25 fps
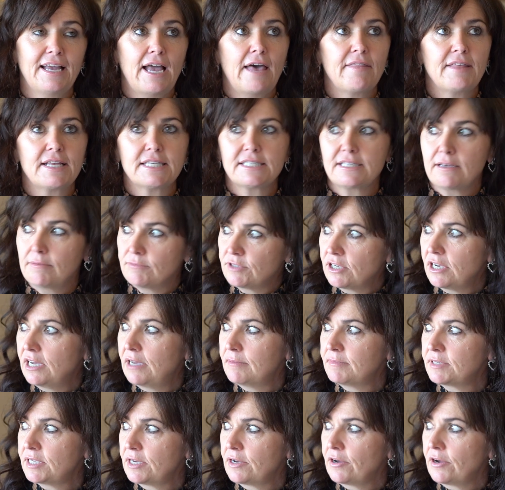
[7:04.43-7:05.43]
And then
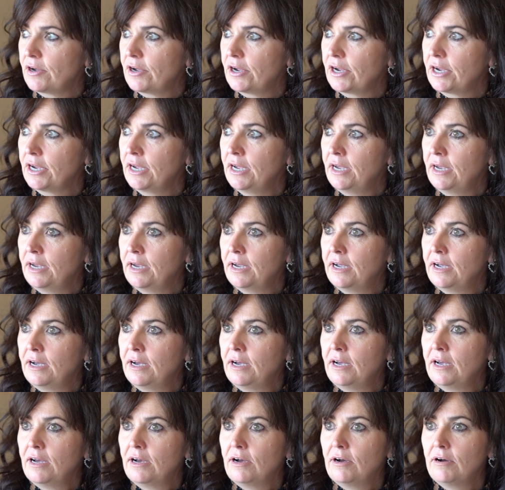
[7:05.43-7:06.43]
sometimes I go,
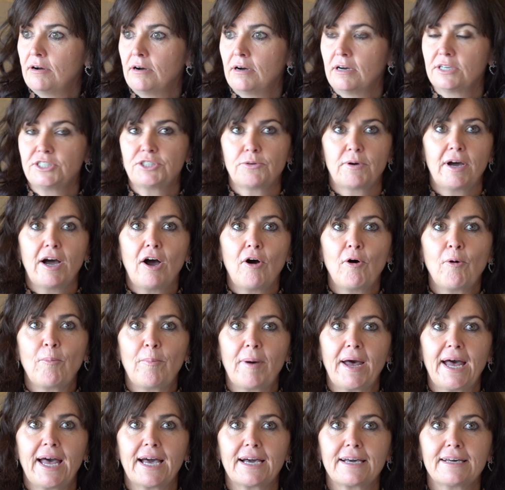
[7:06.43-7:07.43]
oh, do I
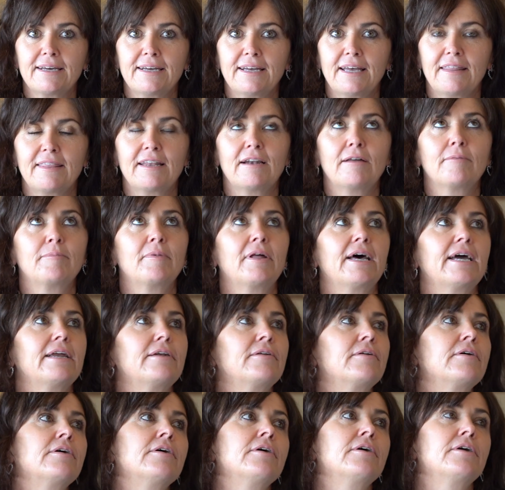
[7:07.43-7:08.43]
hold back? And then I'm like,
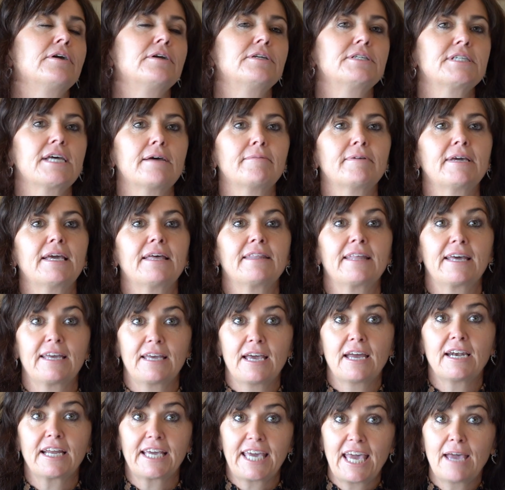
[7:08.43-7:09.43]
no, Tammy,
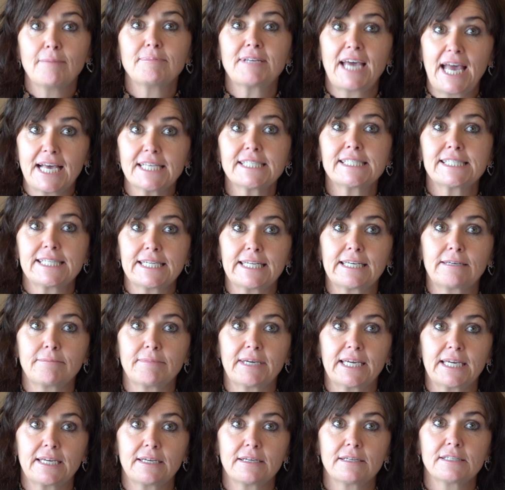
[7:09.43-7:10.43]
and it kept hassling
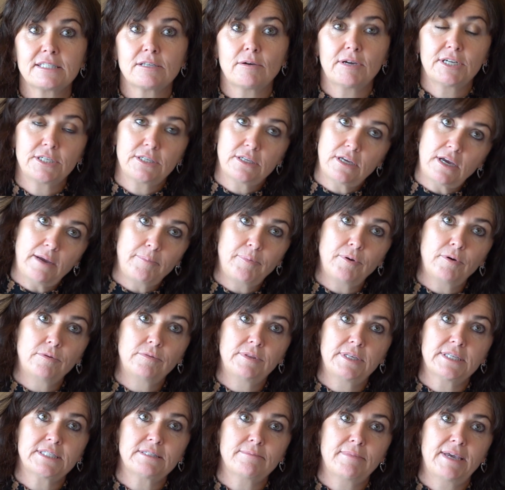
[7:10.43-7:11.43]
me. So I
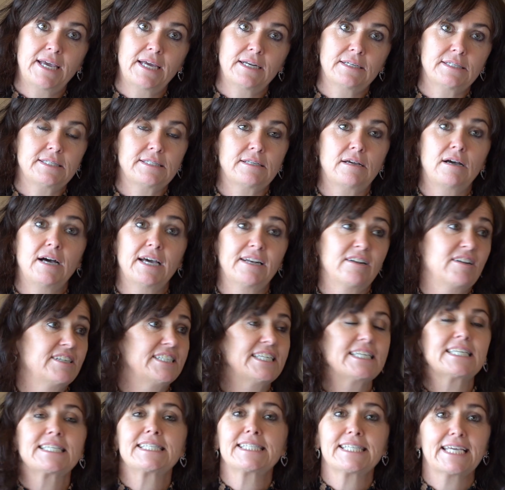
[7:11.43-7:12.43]
pulled this man aside, and I
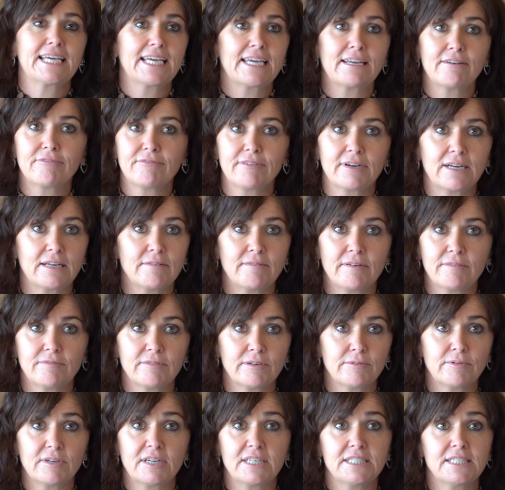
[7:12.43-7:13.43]
didn't say it in front of
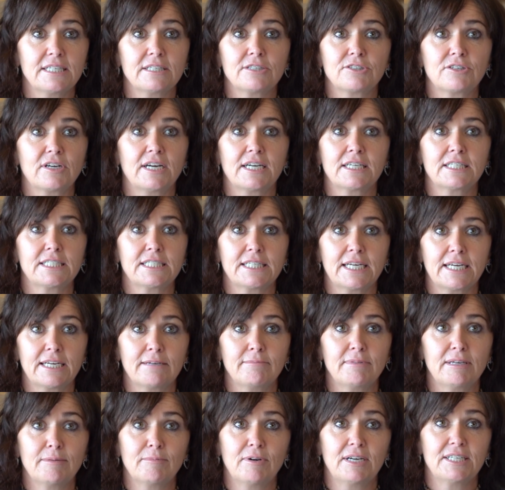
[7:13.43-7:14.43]
everyone. I didn't try to
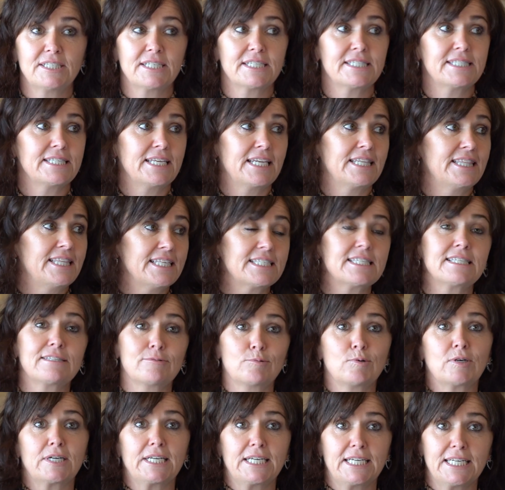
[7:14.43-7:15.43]
shame him. I just said, this
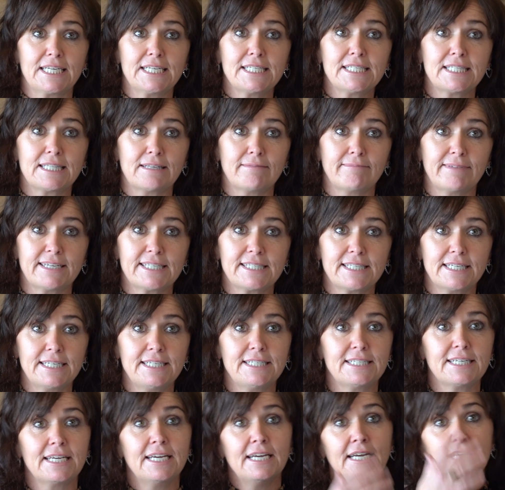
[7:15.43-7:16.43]
is what it is, the
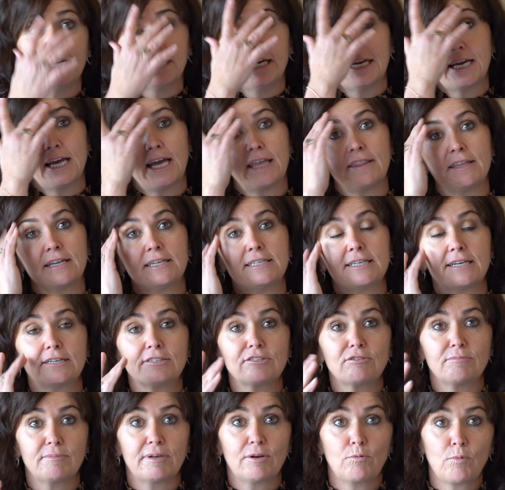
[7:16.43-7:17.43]
message. And the
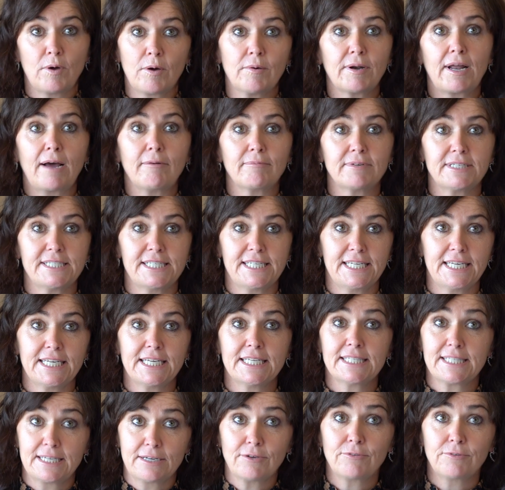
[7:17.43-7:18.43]
gentleman welled up with
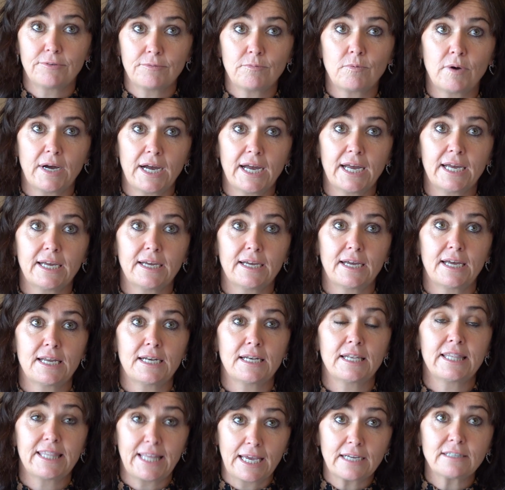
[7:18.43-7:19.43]
tears in a good way
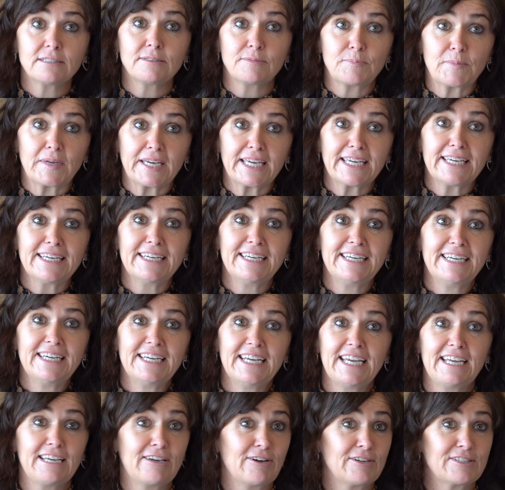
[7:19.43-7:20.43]
and thanked me.
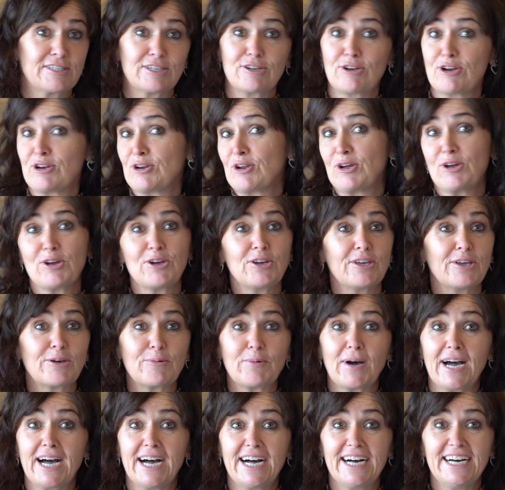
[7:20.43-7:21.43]
He goes, I don't know who
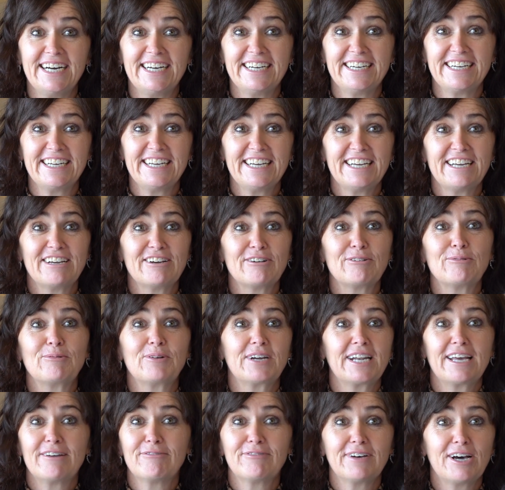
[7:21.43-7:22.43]
you are or
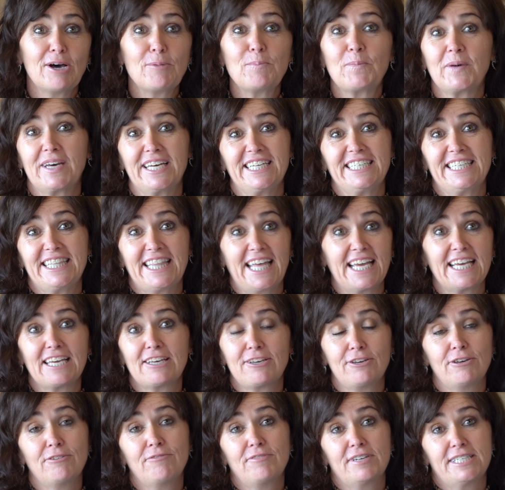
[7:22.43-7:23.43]
whatever, but
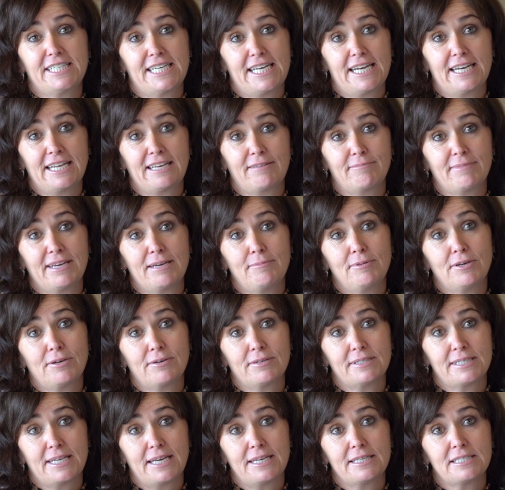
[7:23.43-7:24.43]
thank you for telling me
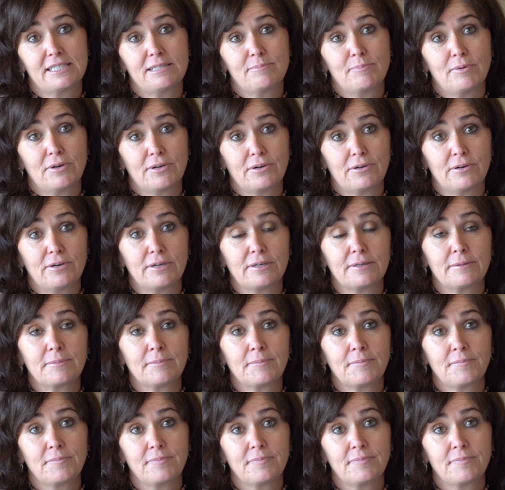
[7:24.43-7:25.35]
because that is spot on.